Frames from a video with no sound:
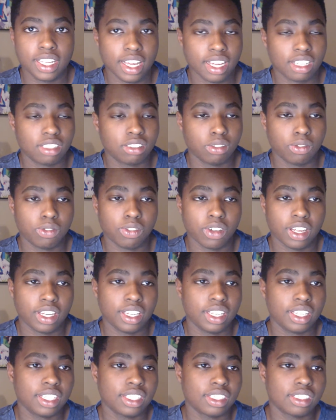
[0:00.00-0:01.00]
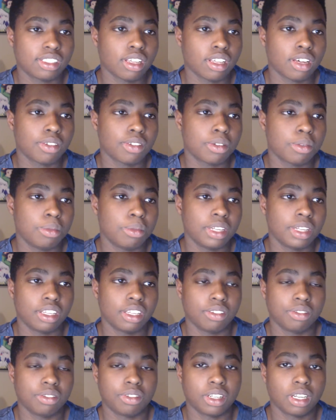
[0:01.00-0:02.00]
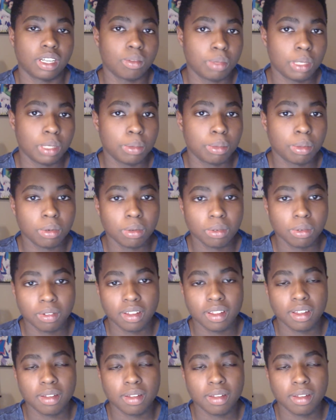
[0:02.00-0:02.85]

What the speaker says: actual fighting and stuff, and being in front of people.